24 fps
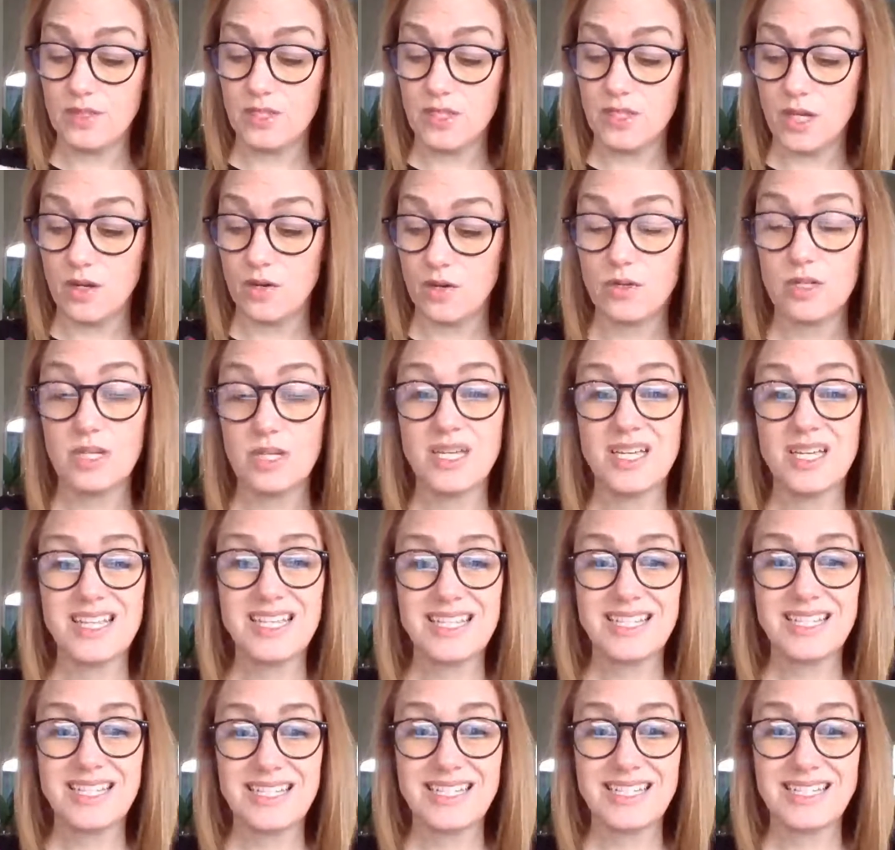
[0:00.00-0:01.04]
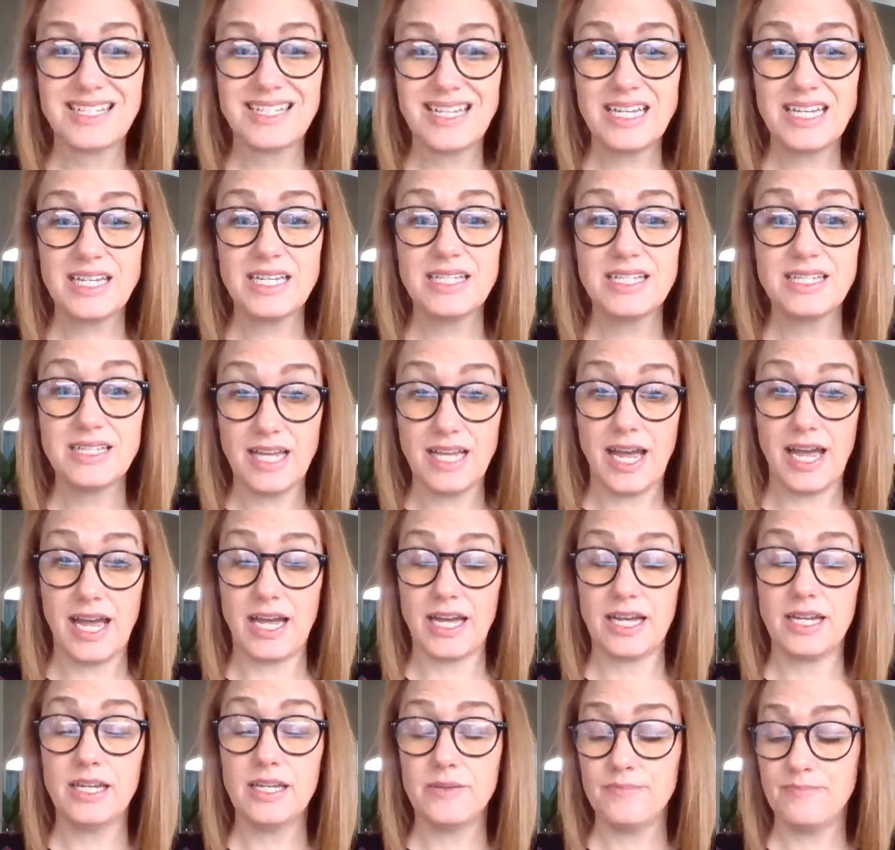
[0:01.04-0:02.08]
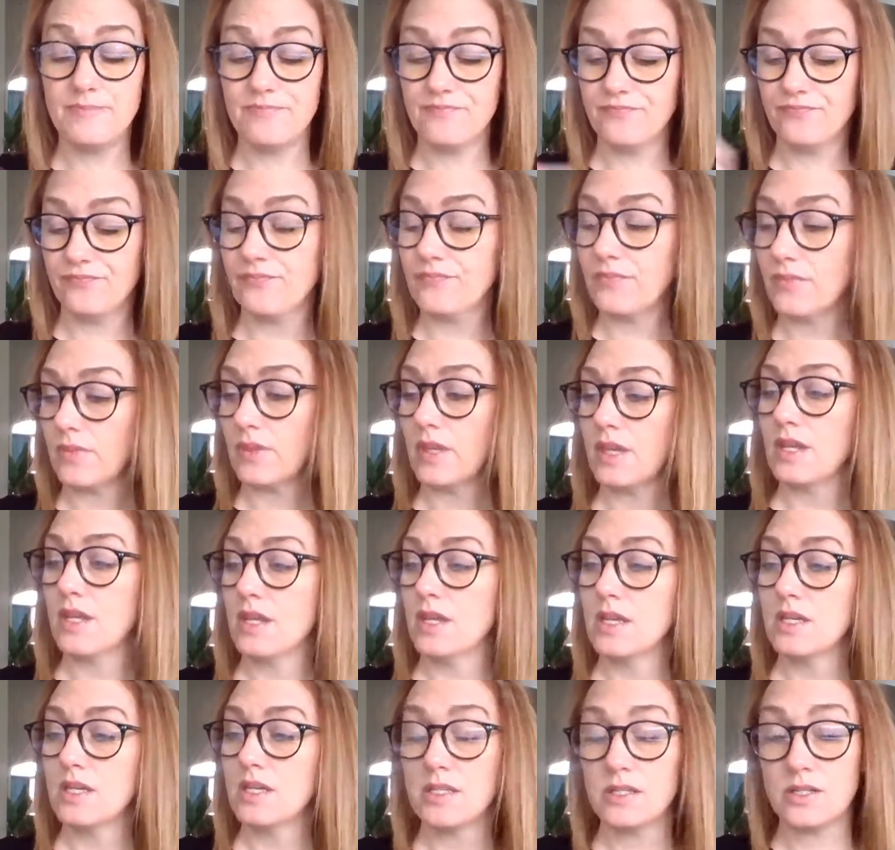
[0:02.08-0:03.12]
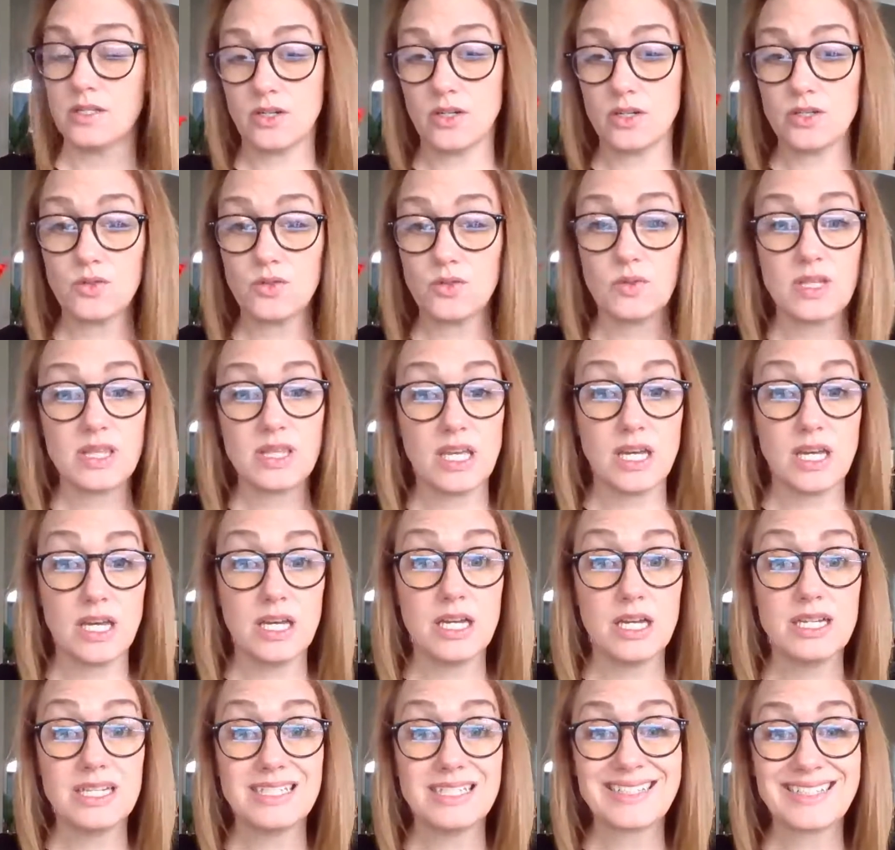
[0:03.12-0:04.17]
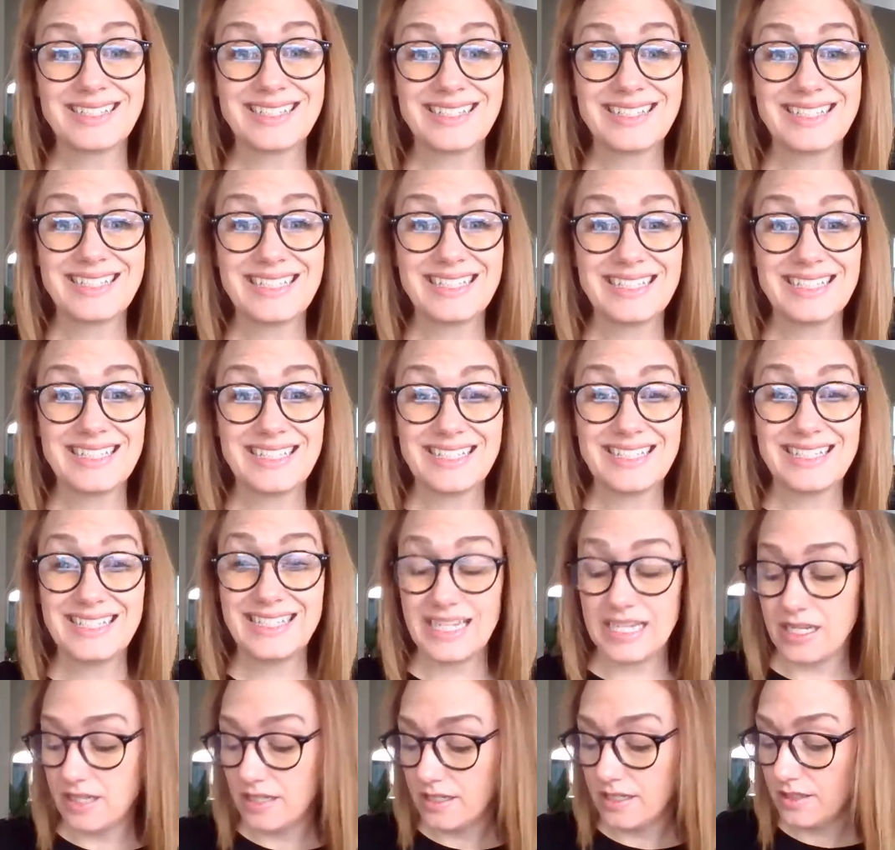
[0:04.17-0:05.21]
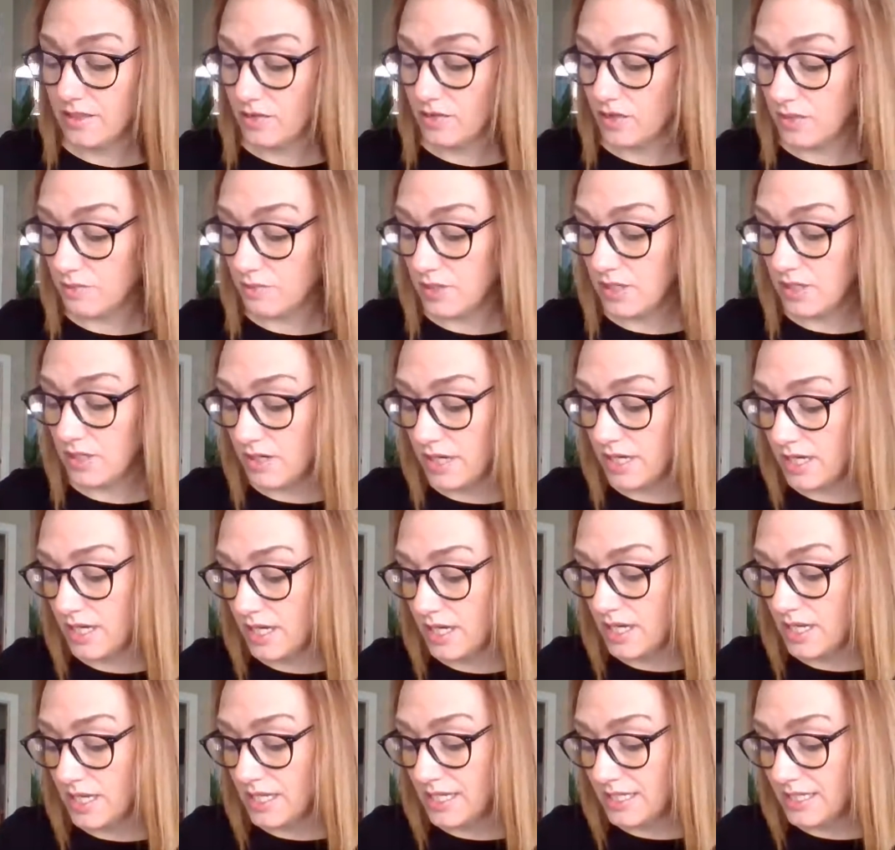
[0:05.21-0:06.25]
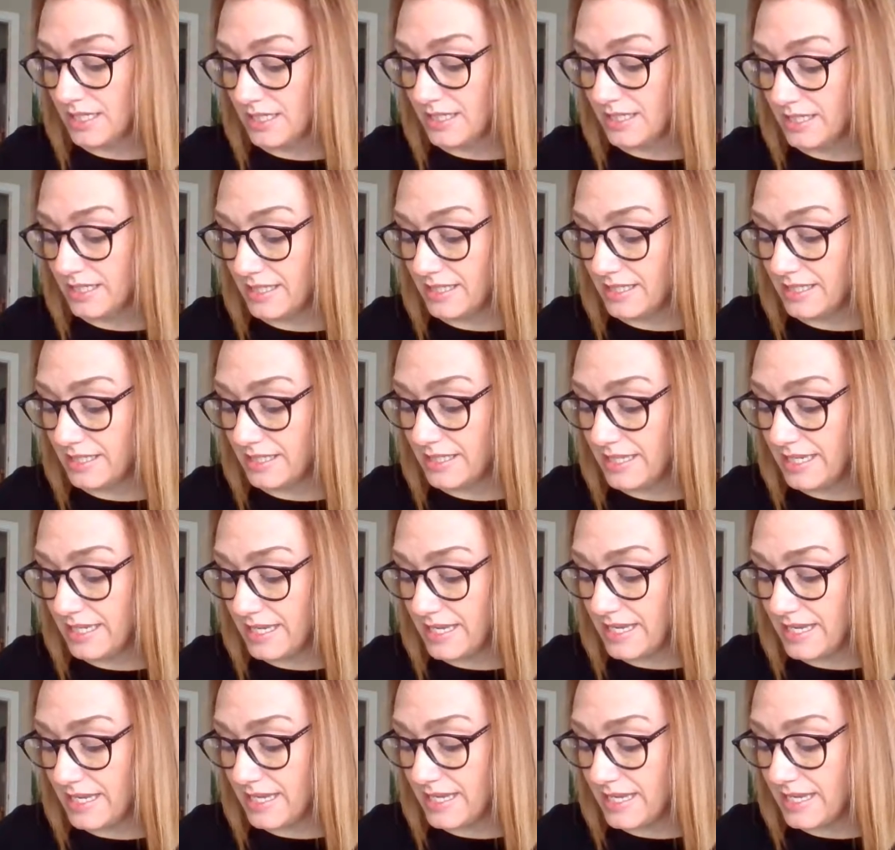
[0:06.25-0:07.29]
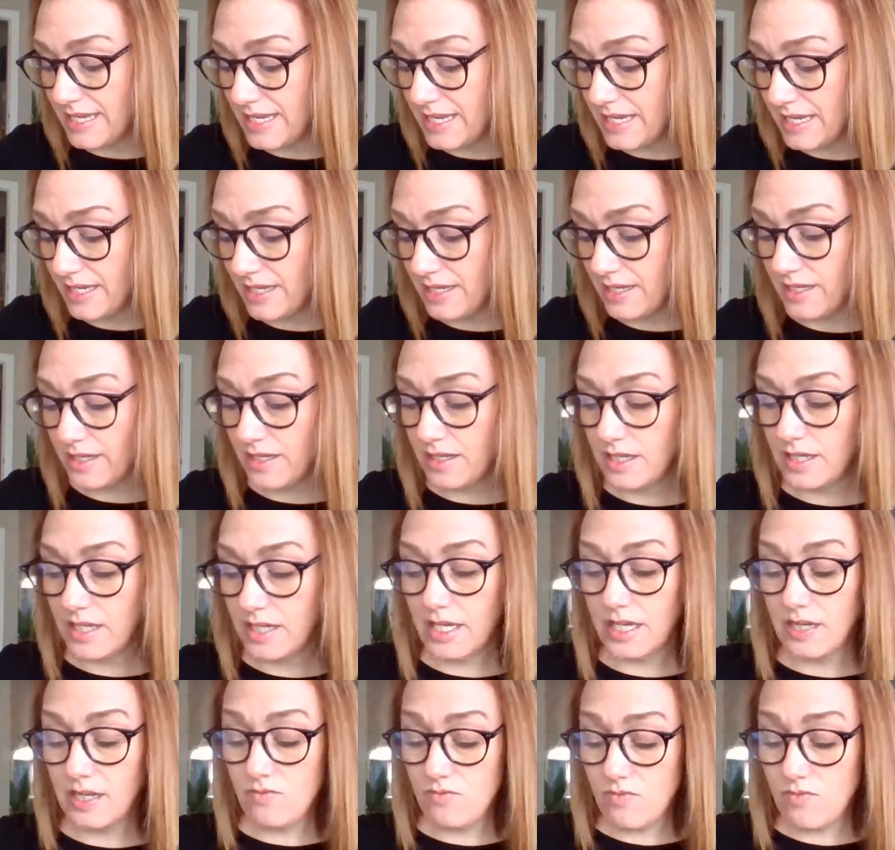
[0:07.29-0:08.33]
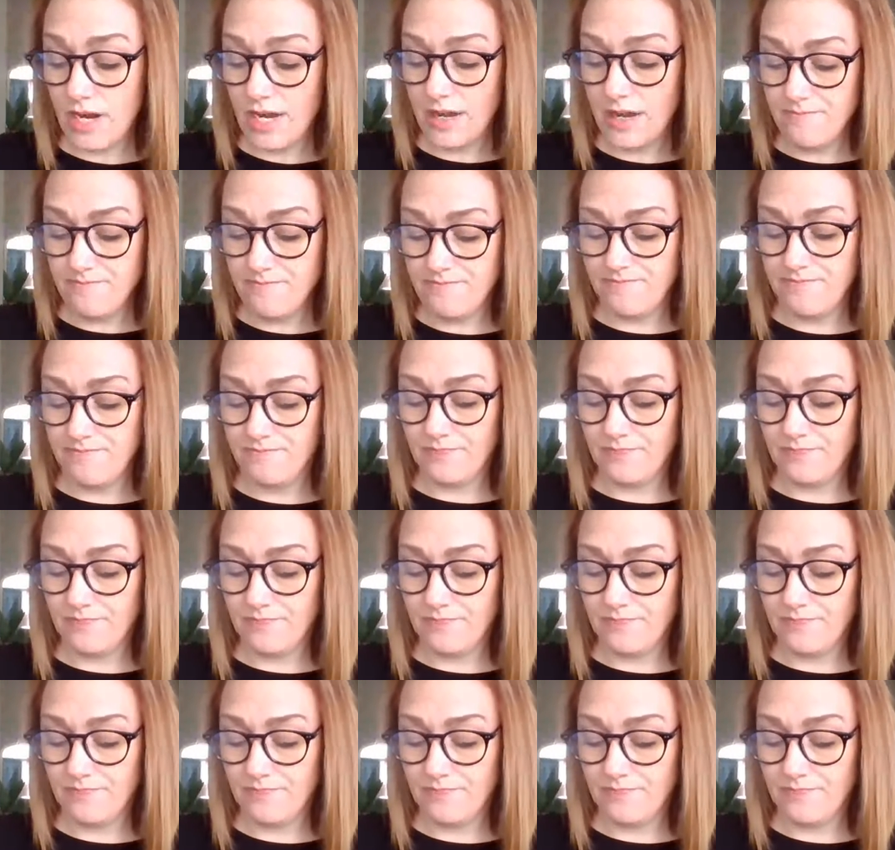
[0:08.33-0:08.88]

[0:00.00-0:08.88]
So zigzag starts with a Z. So I'm going to write Z in red.